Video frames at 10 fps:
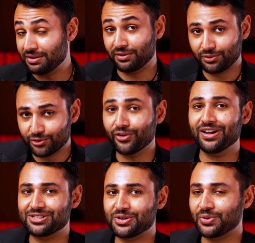even if you try
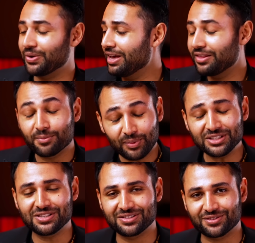to. The
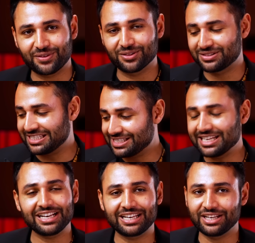buttons feel distinctly